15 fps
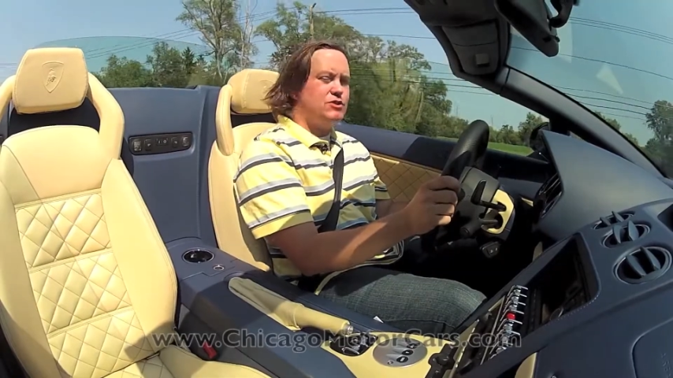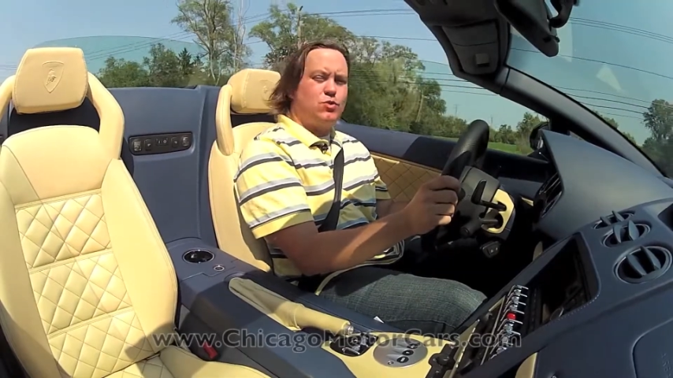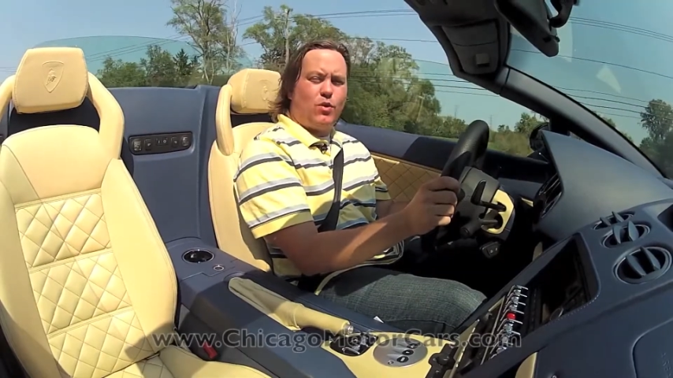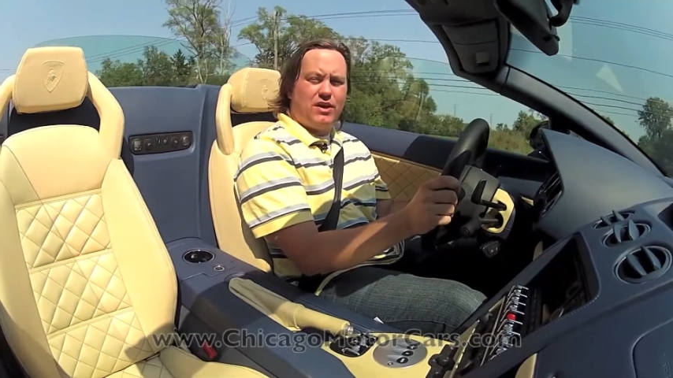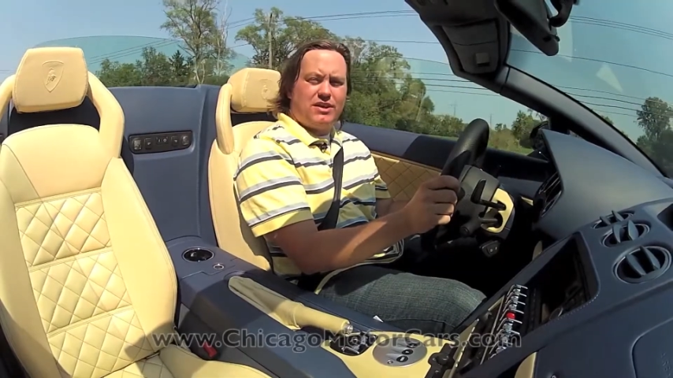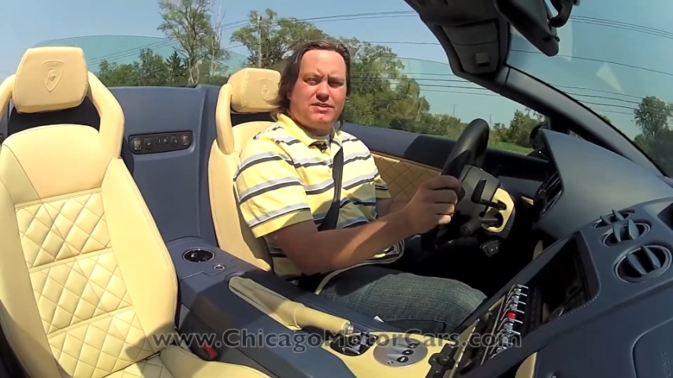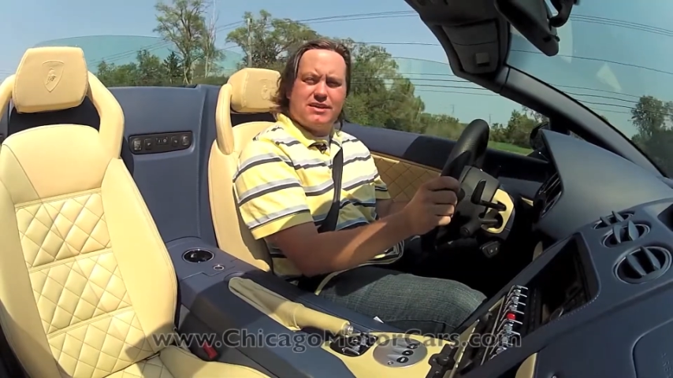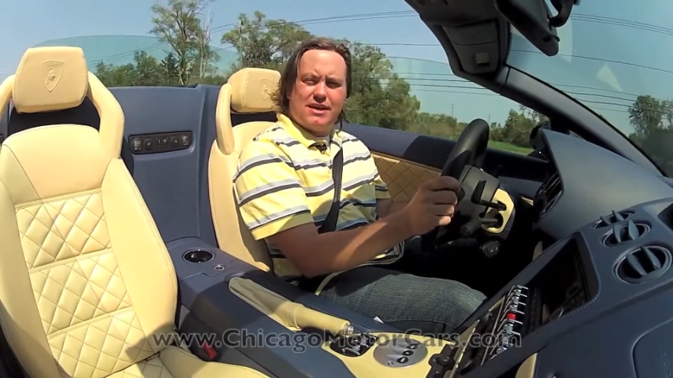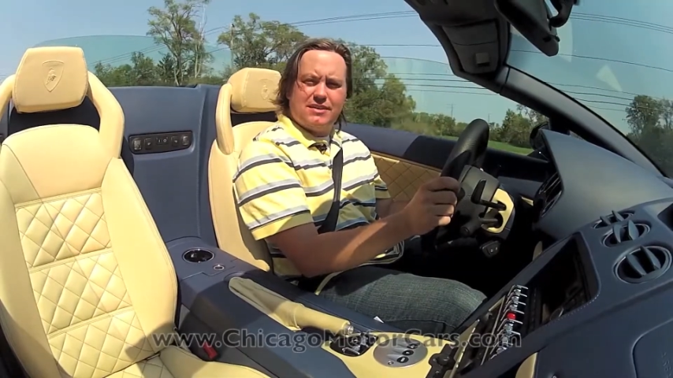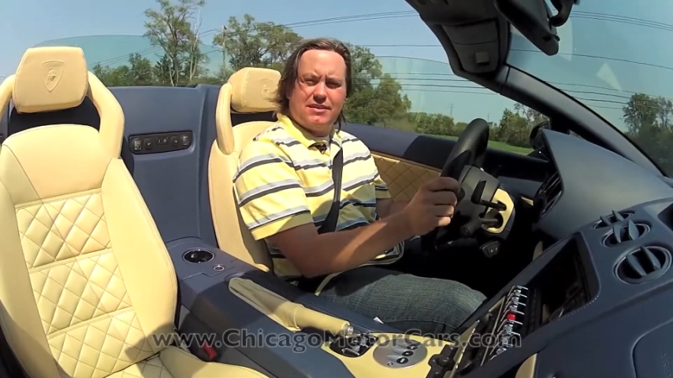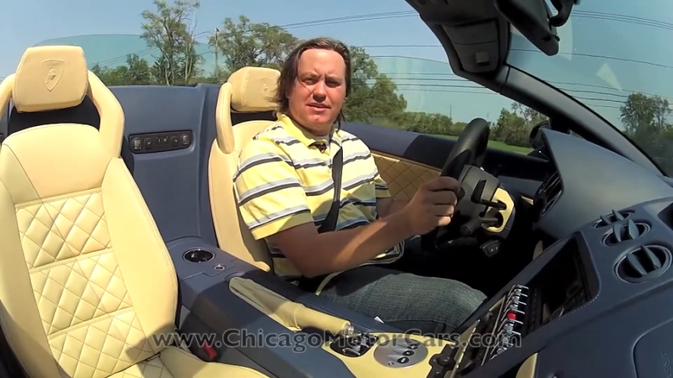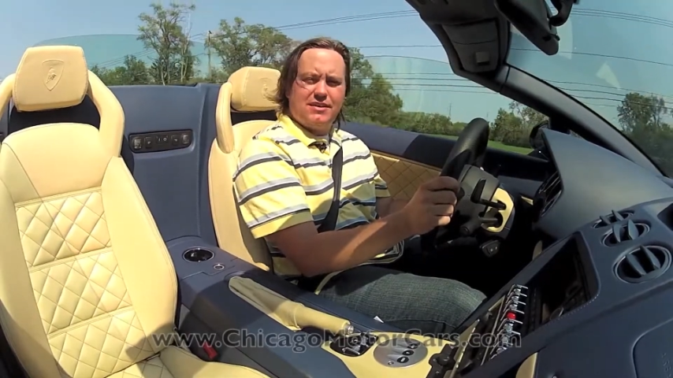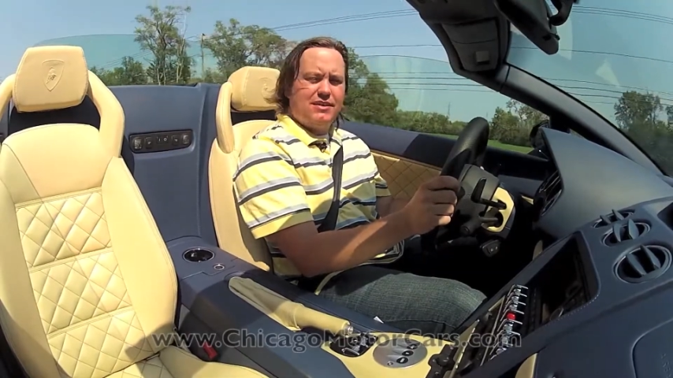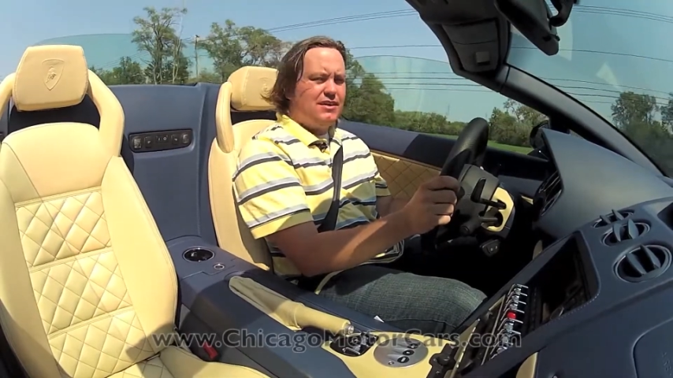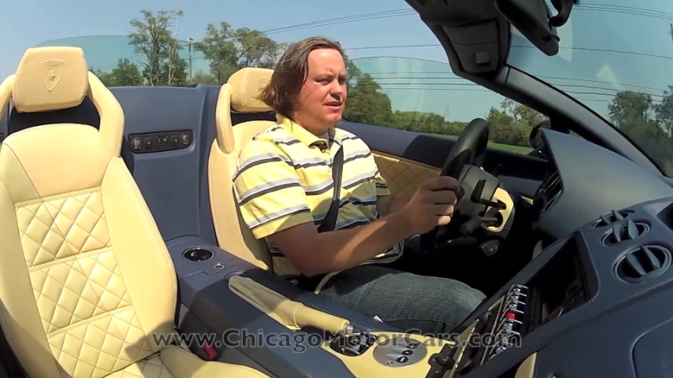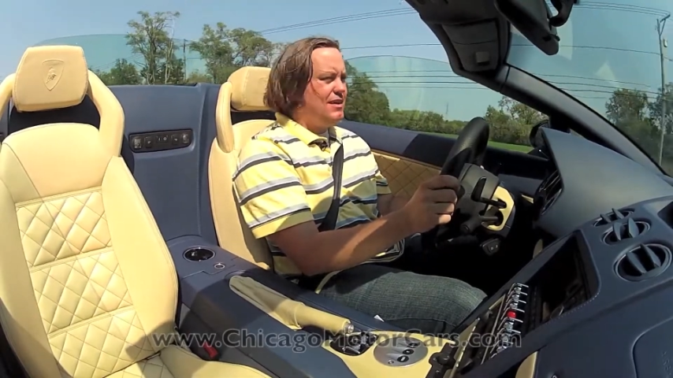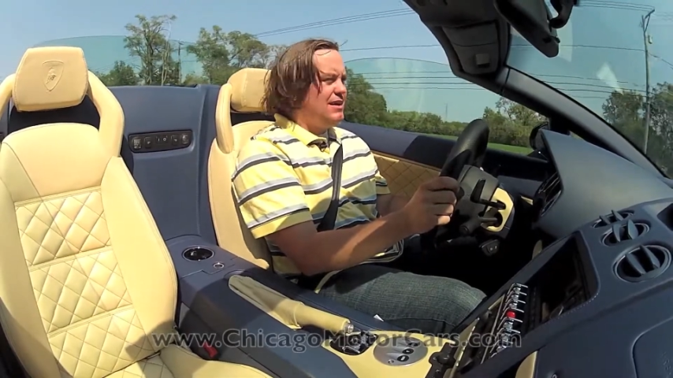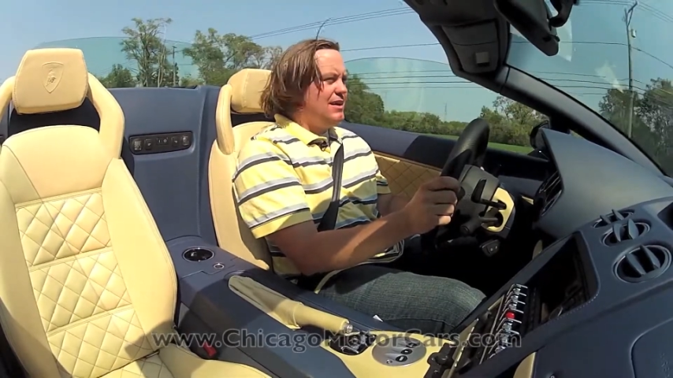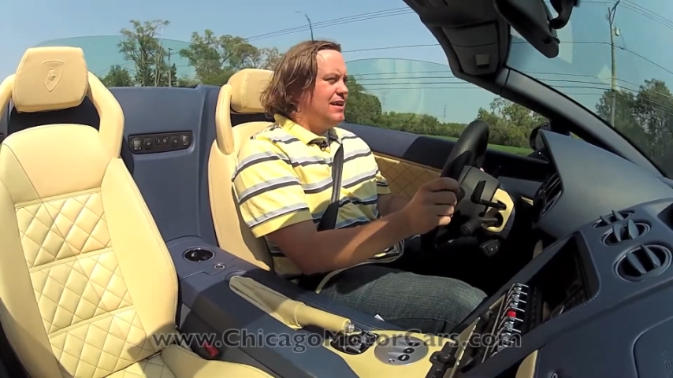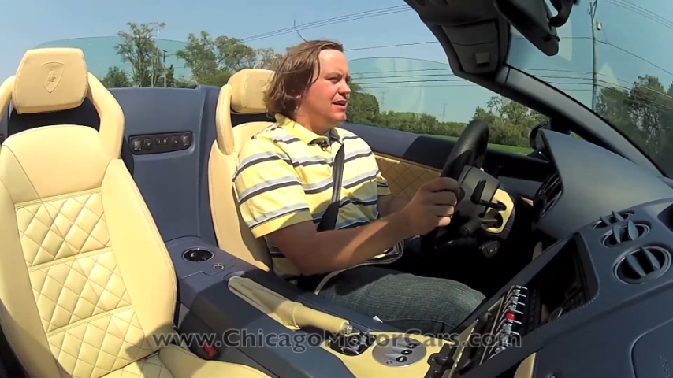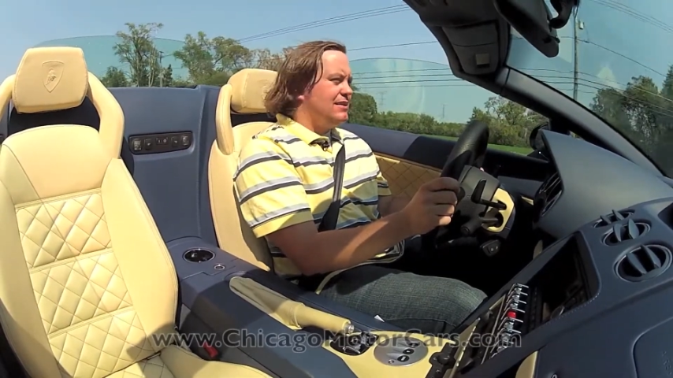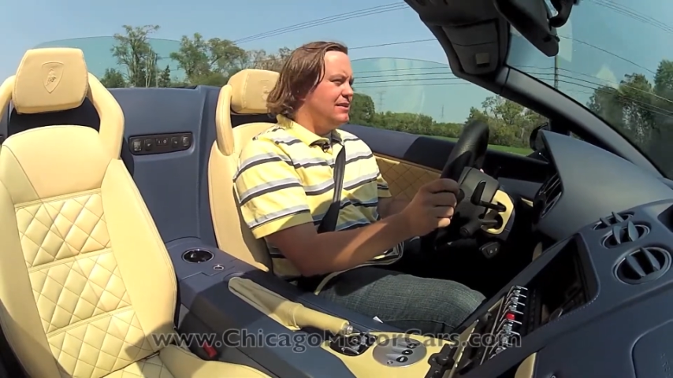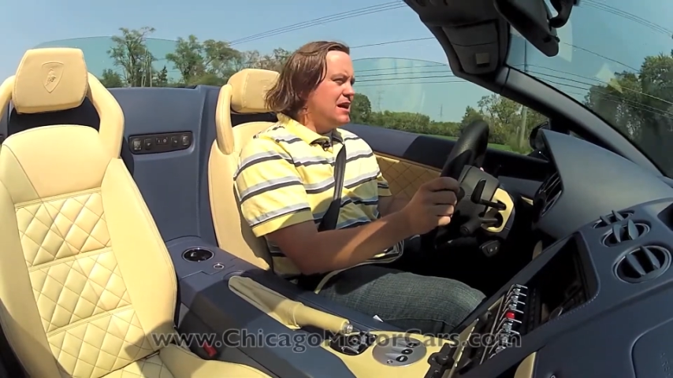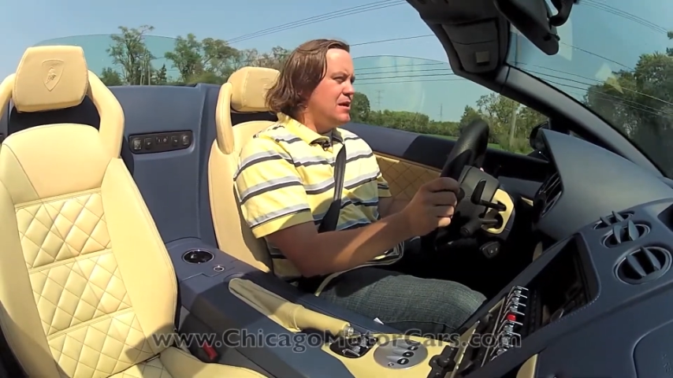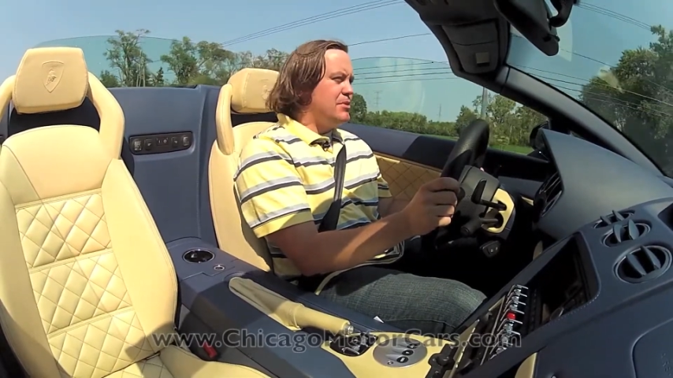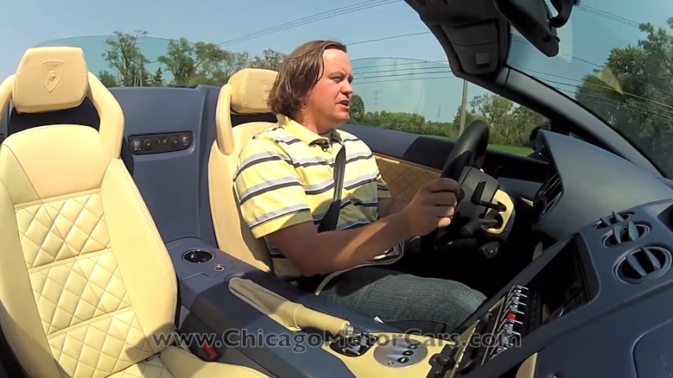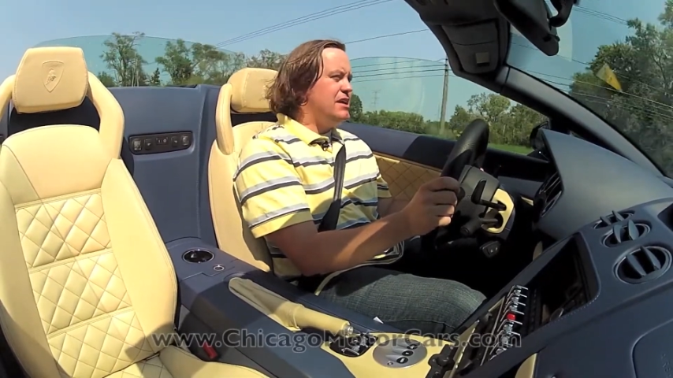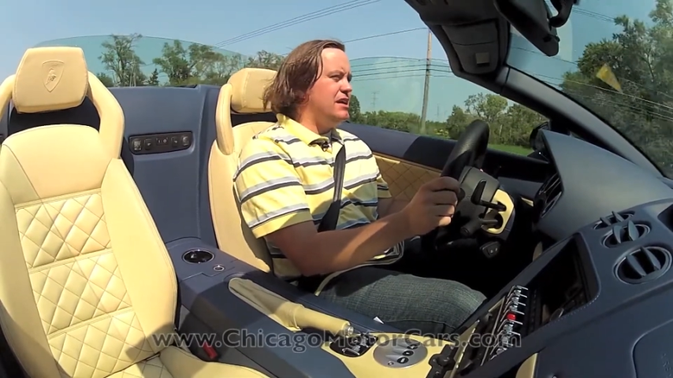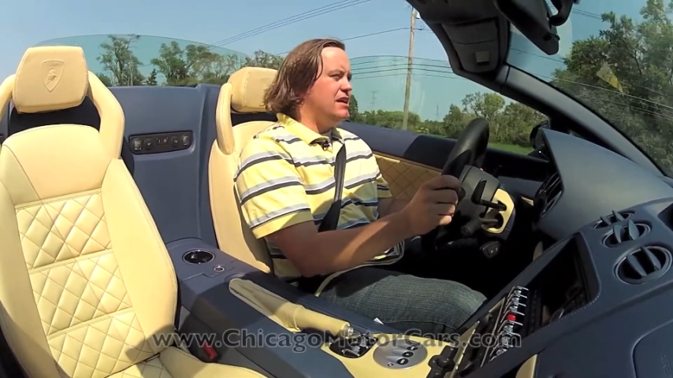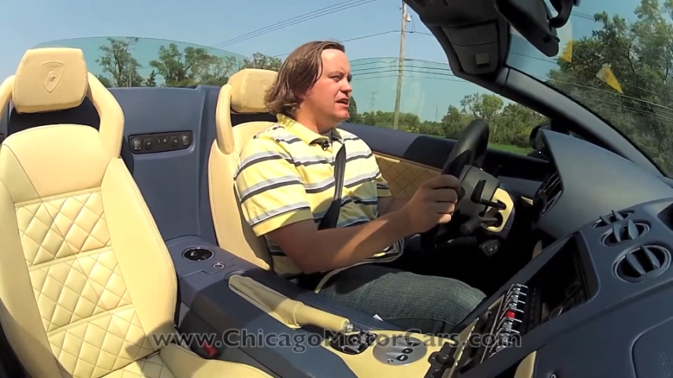2010
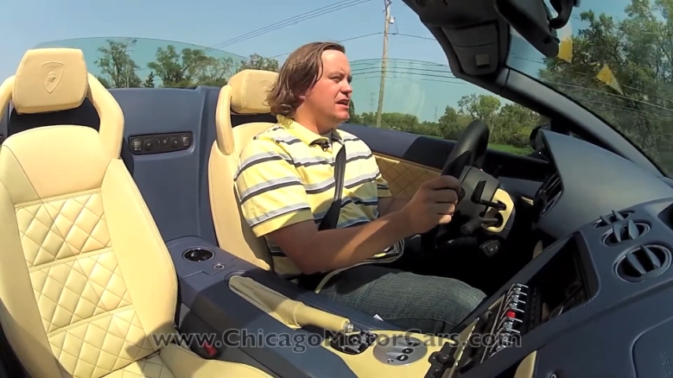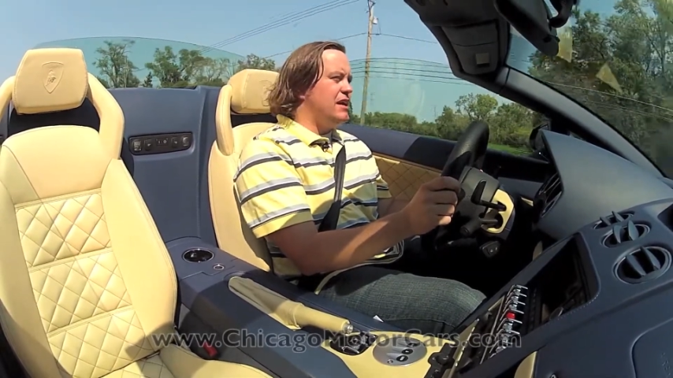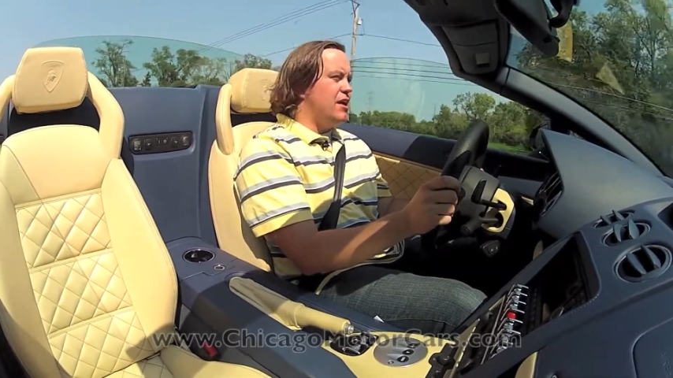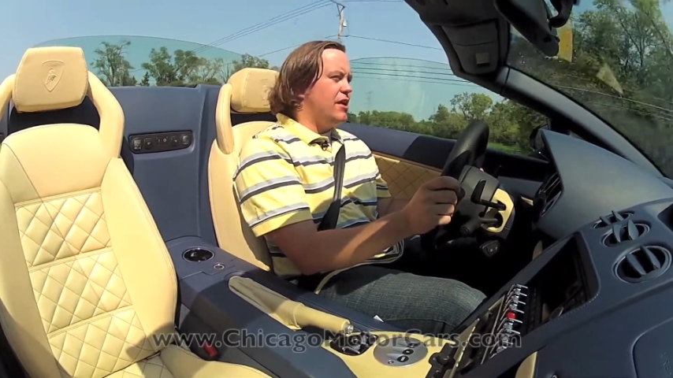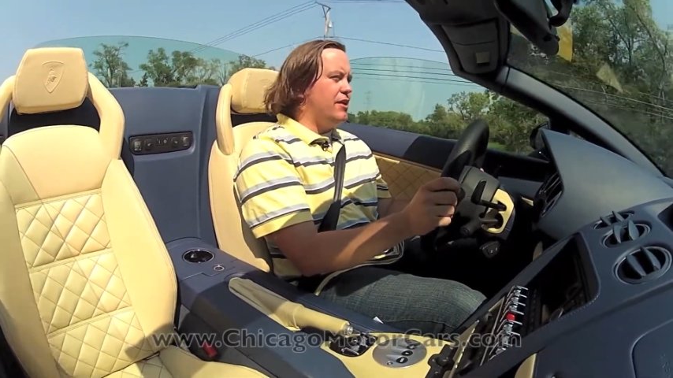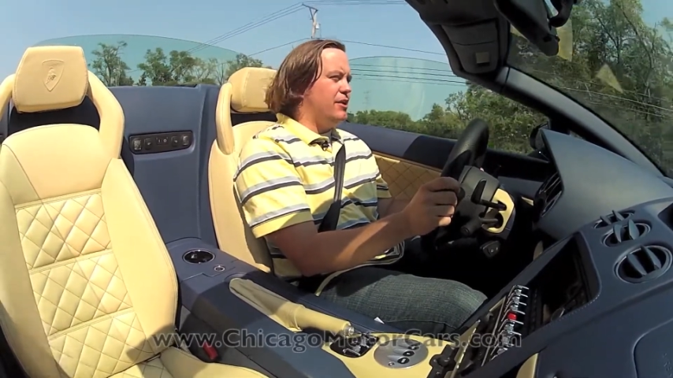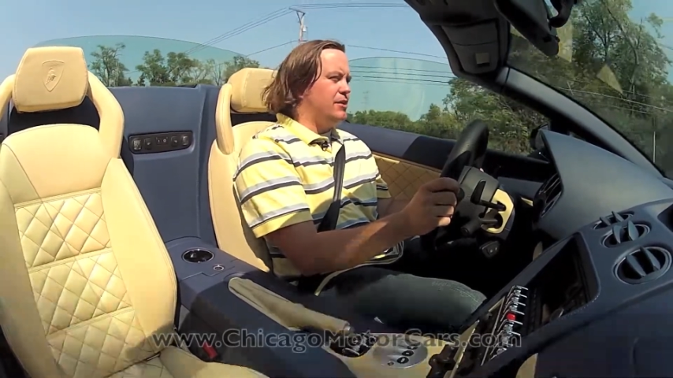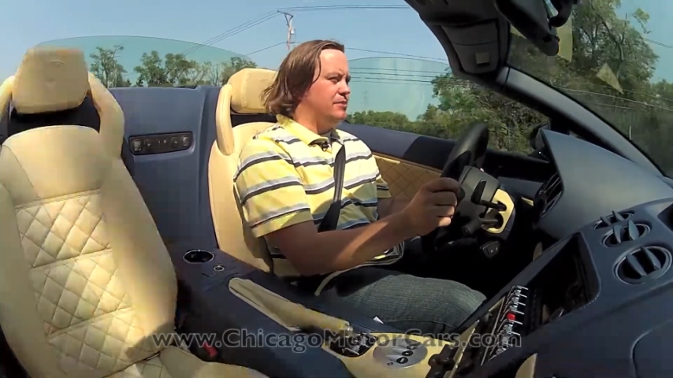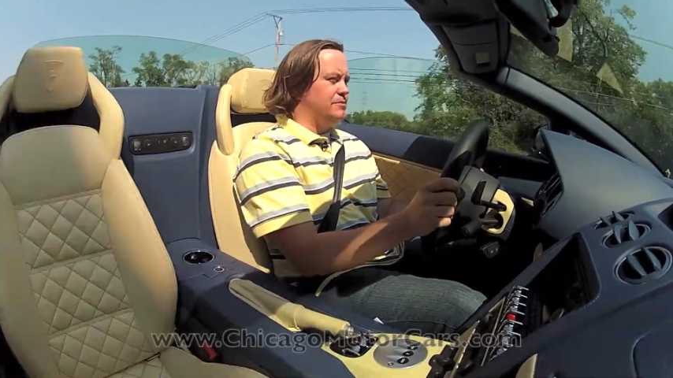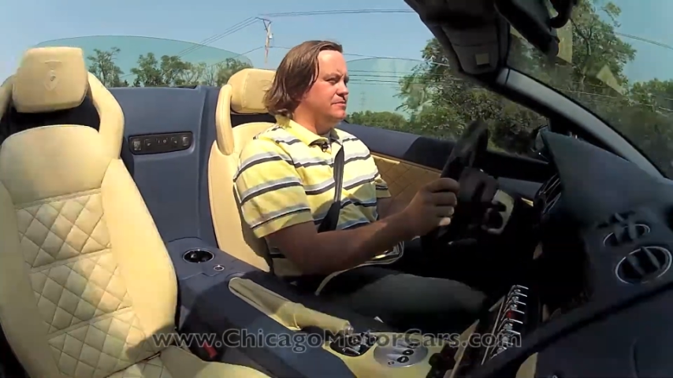Lamborghini Gallardo